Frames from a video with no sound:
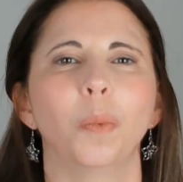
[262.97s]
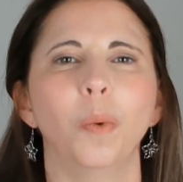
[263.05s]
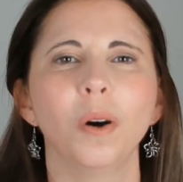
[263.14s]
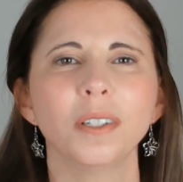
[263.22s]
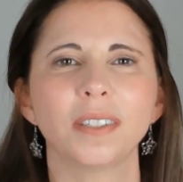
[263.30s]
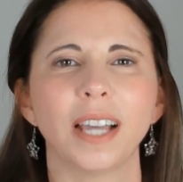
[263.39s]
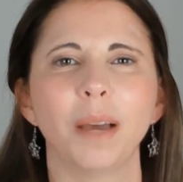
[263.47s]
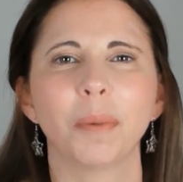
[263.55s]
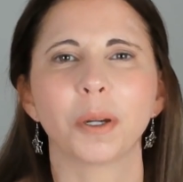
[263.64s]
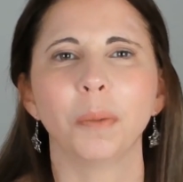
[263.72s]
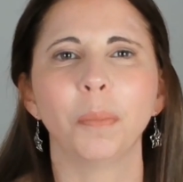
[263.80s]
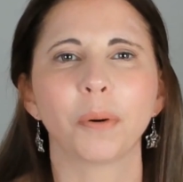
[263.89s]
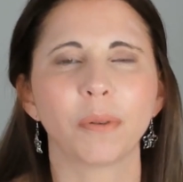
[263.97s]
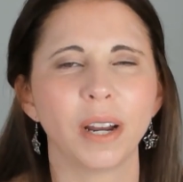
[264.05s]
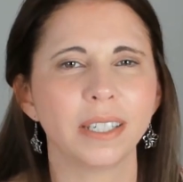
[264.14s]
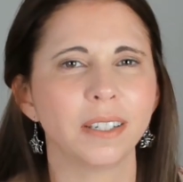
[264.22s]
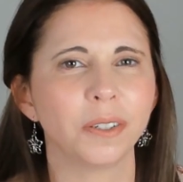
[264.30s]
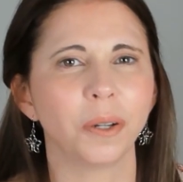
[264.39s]
WhatsApp
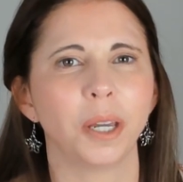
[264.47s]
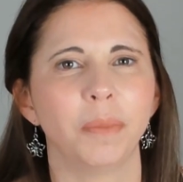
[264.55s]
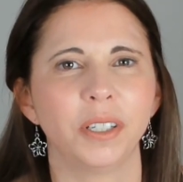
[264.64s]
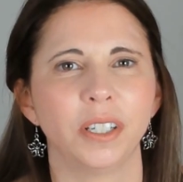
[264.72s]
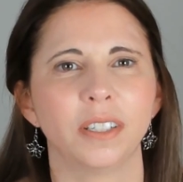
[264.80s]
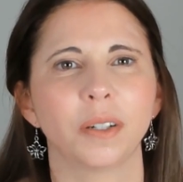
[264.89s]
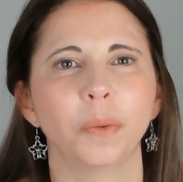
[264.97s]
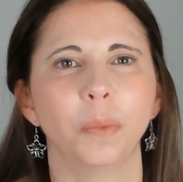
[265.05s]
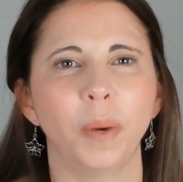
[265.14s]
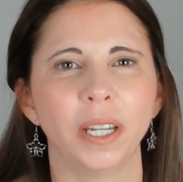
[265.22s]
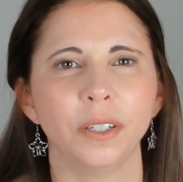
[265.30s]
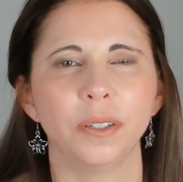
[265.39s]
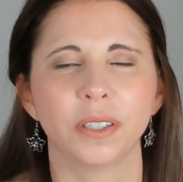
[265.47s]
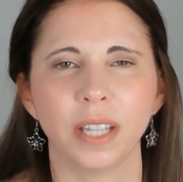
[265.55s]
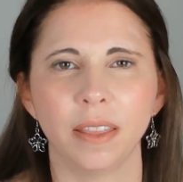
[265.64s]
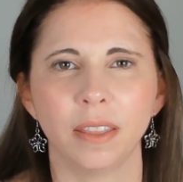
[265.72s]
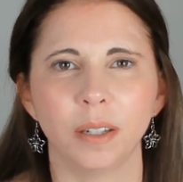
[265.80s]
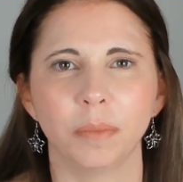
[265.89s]
compresses your images when you
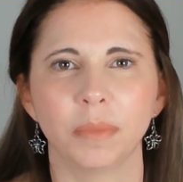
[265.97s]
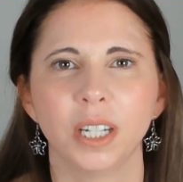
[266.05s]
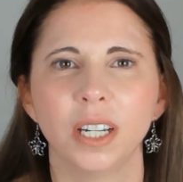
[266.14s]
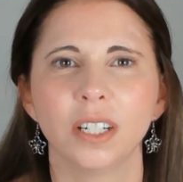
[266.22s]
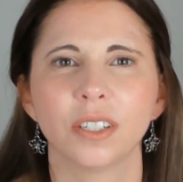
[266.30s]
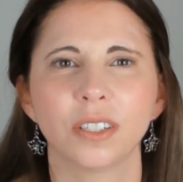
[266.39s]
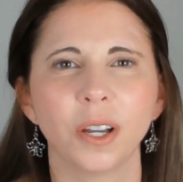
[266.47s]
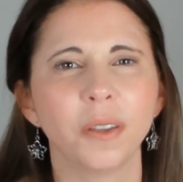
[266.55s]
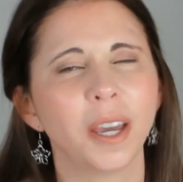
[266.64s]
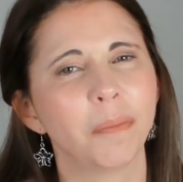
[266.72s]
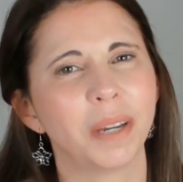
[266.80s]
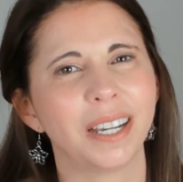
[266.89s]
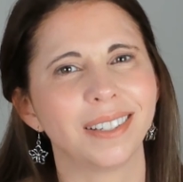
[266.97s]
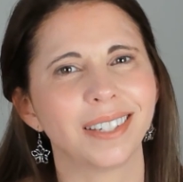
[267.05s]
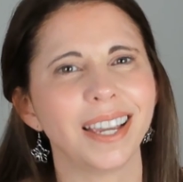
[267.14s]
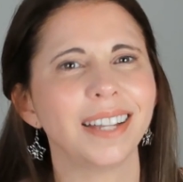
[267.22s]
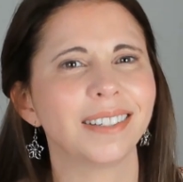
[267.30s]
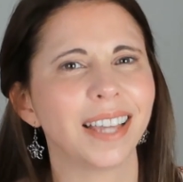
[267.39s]
send them, so that
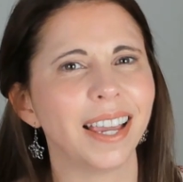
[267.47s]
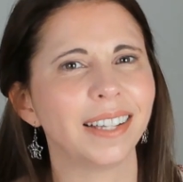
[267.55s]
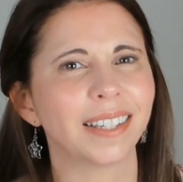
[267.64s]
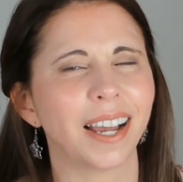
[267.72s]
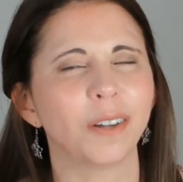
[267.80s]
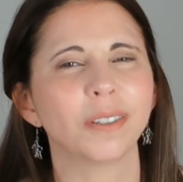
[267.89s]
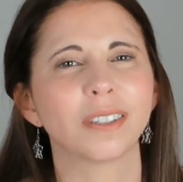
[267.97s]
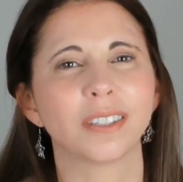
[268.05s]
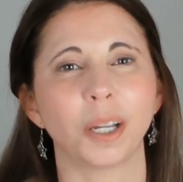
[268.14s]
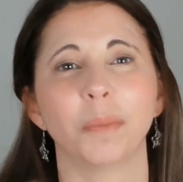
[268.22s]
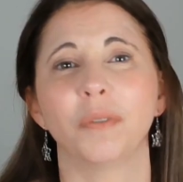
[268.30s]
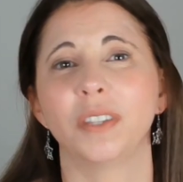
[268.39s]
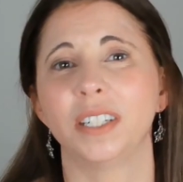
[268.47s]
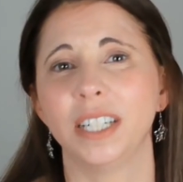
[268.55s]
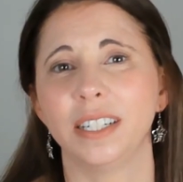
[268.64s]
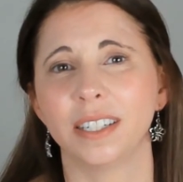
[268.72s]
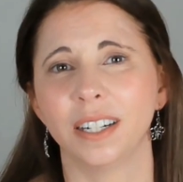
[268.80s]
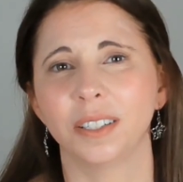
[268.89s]
means it takes out some of the
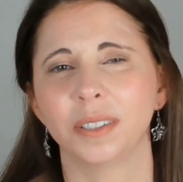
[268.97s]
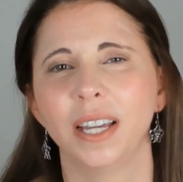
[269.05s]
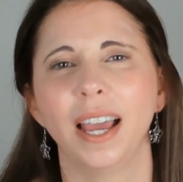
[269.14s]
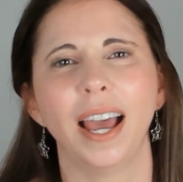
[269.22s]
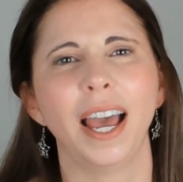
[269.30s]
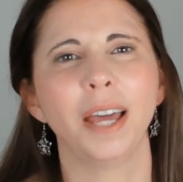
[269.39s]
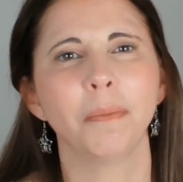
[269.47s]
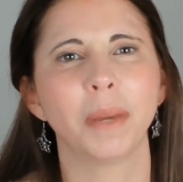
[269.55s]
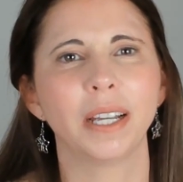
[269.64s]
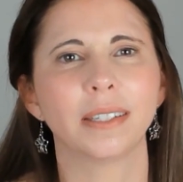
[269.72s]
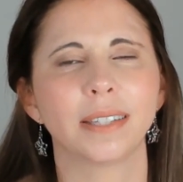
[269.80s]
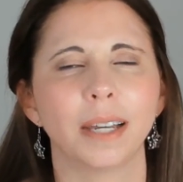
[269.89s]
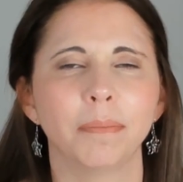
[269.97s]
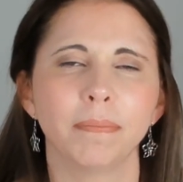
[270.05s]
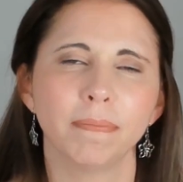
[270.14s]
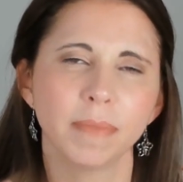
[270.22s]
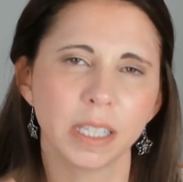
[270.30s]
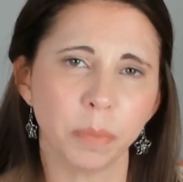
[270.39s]
detail and makes
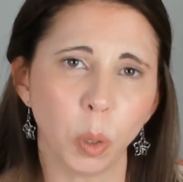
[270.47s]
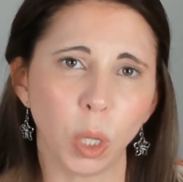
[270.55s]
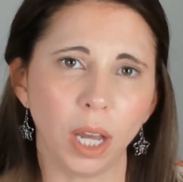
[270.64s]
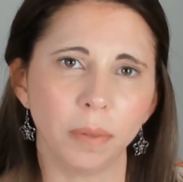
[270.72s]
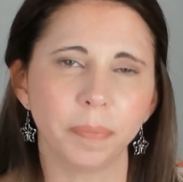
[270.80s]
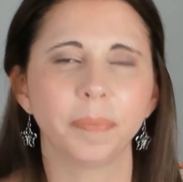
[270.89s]
them smaller.